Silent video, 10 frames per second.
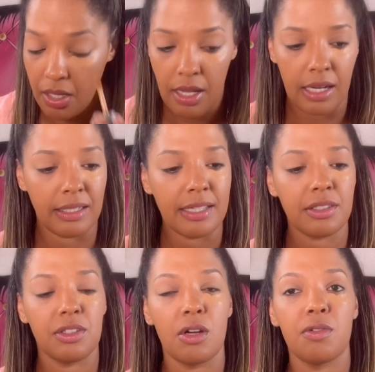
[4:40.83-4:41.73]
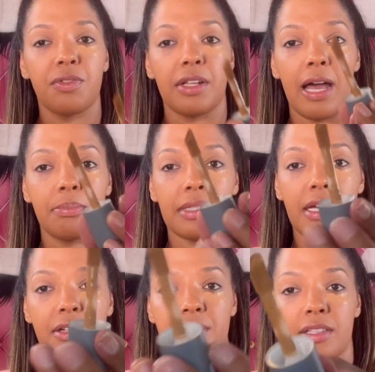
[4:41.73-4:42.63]
And I like the doe foot
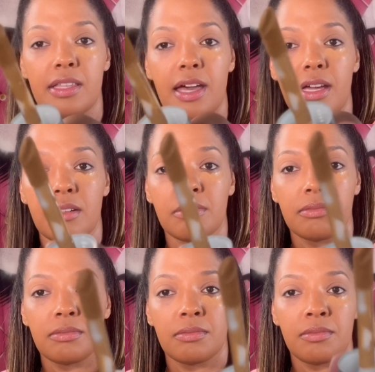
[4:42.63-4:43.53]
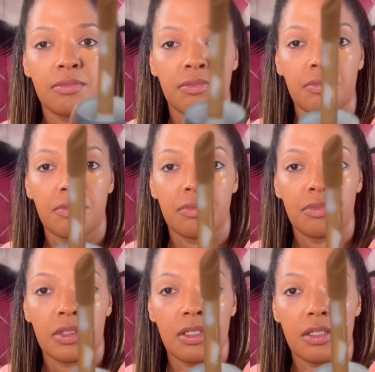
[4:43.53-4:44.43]
applicator. You see that?
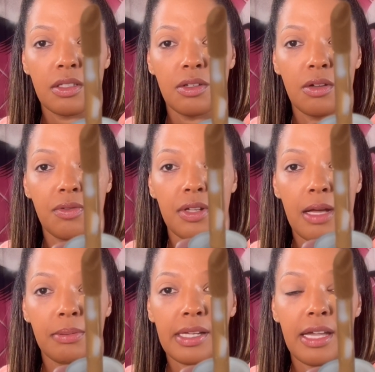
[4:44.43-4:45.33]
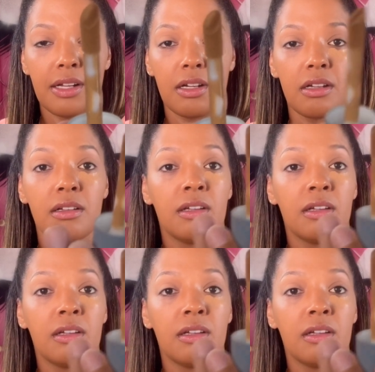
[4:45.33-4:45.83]
It's the doe foot applicator.